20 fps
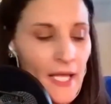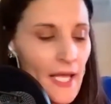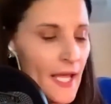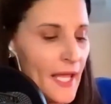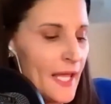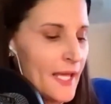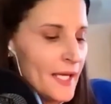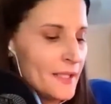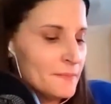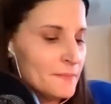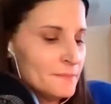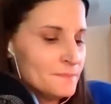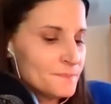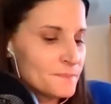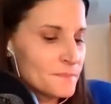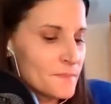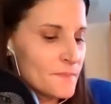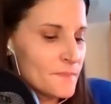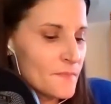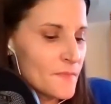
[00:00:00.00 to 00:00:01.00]
And
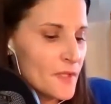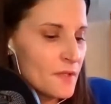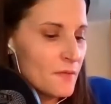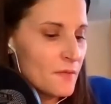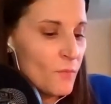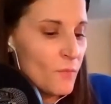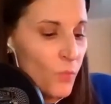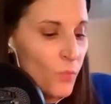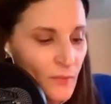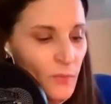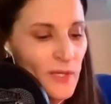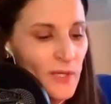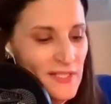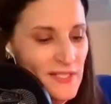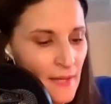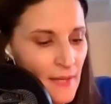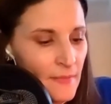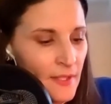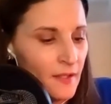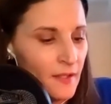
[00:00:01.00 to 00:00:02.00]
what does
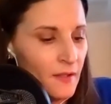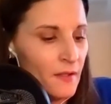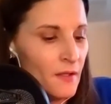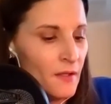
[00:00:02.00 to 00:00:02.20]
that mean?